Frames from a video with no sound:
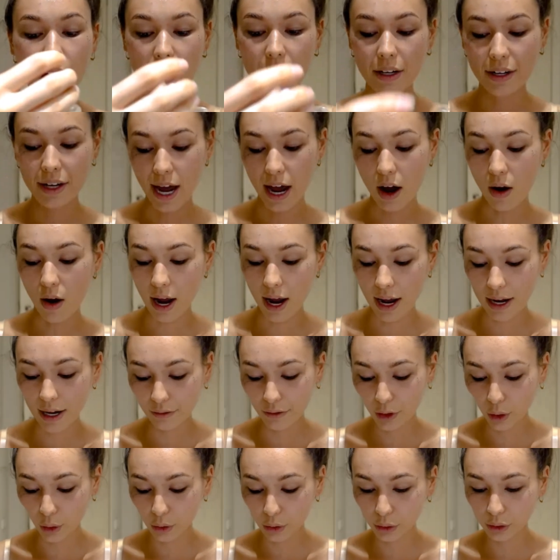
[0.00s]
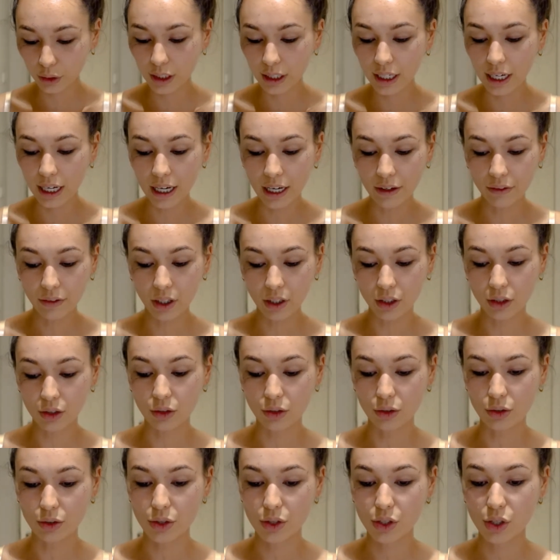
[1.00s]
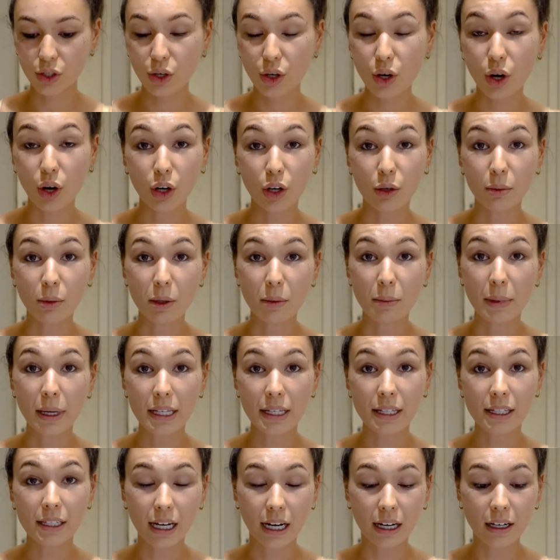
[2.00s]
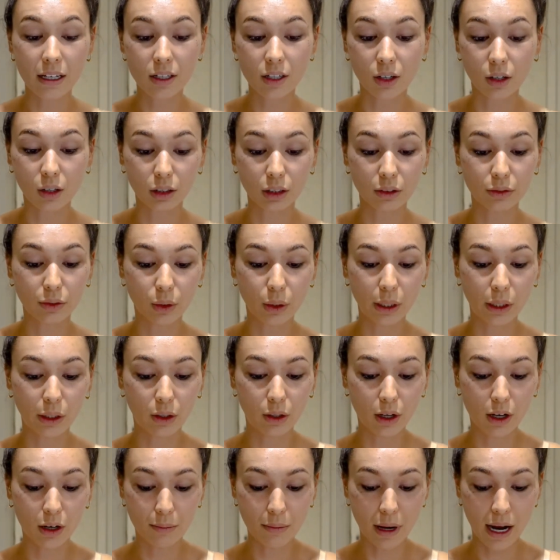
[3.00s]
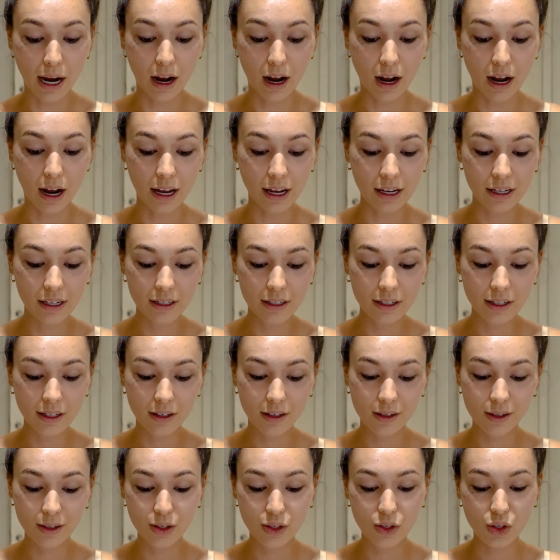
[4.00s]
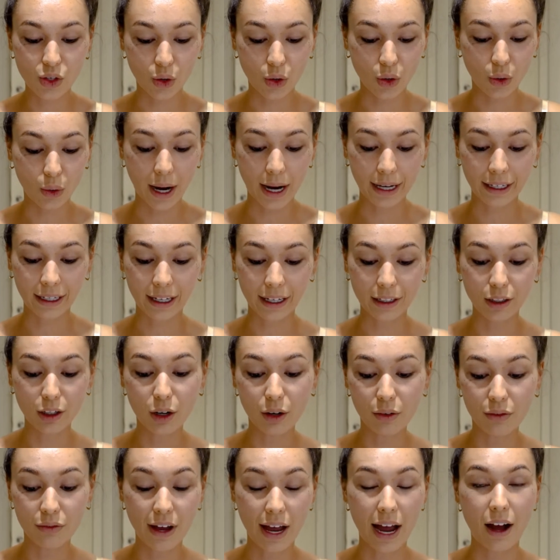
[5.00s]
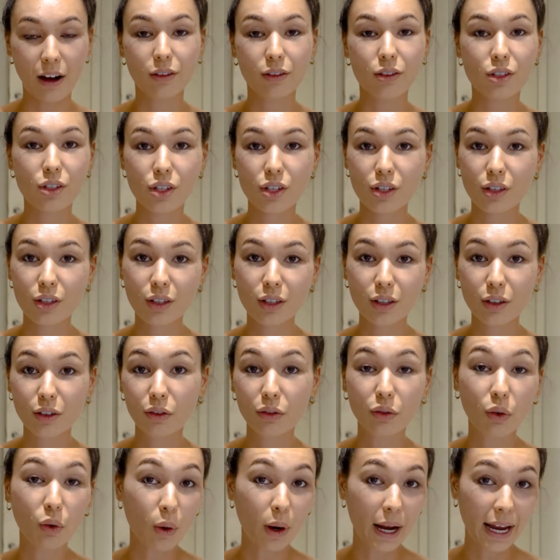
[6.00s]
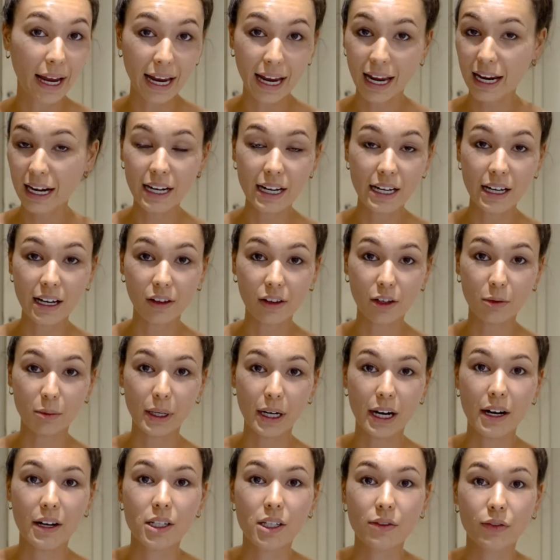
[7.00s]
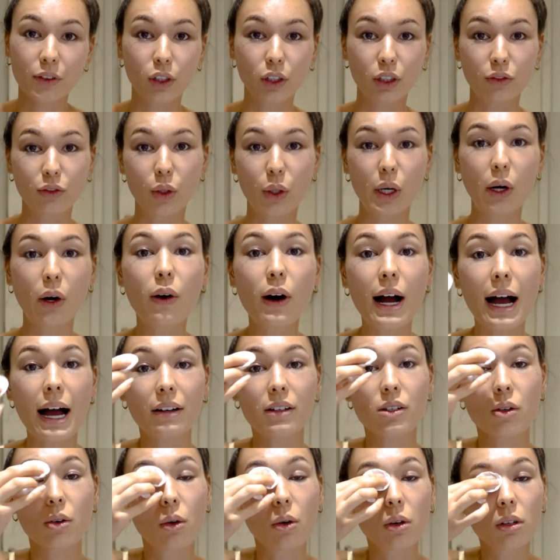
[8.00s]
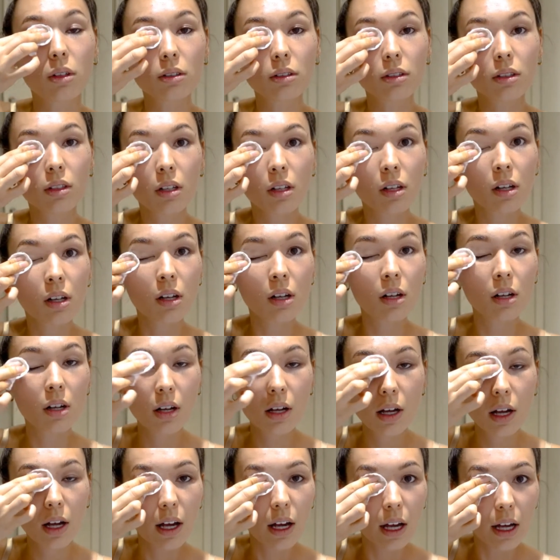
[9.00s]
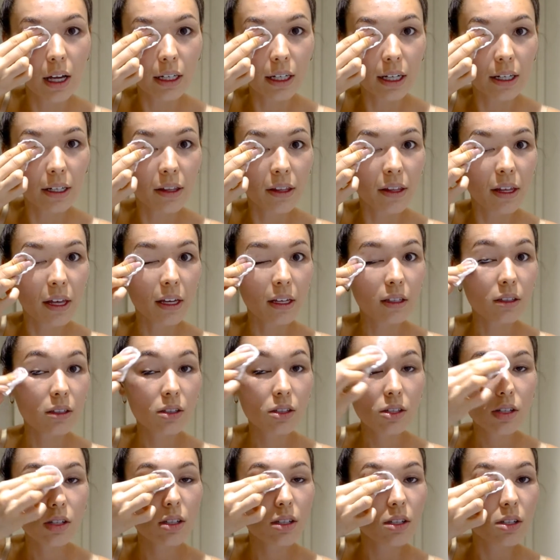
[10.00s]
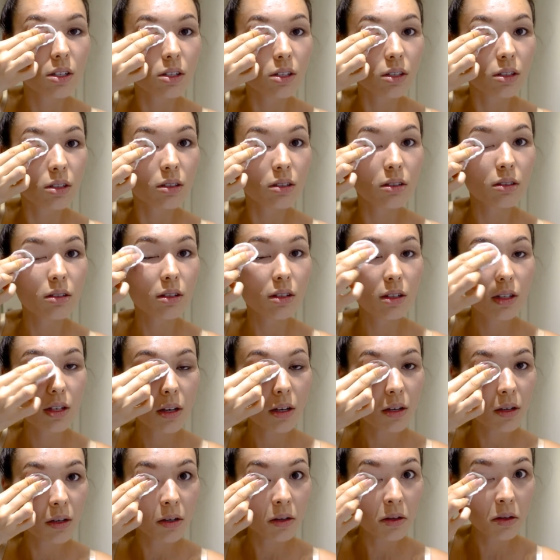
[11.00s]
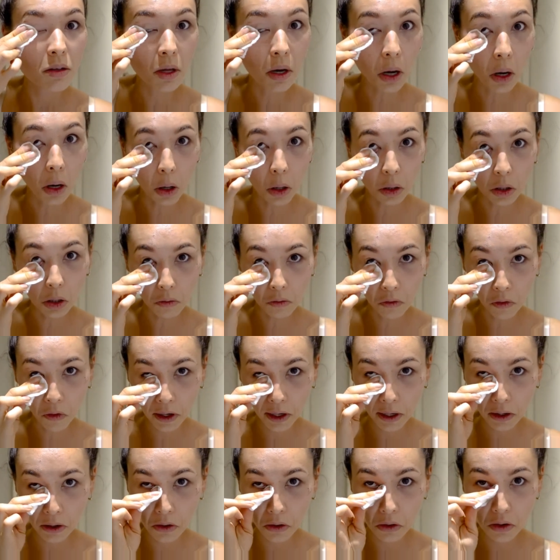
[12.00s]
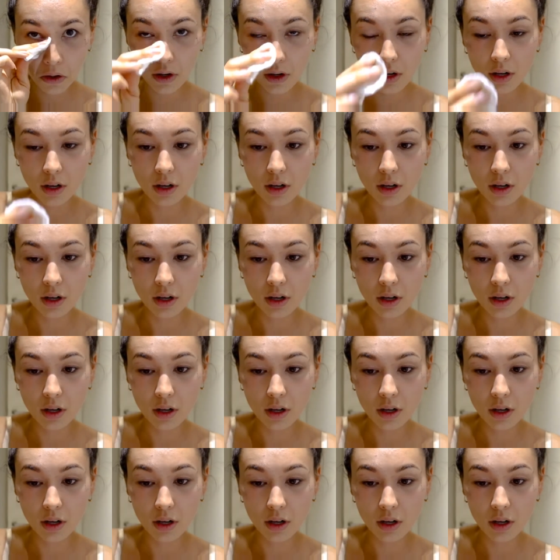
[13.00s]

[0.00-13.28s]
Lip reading: Now, I have only ever used Cobram Estate olive oil on my eyes, so I cannot vouch for any other brand of olive oil at all. And I then just use the olive oil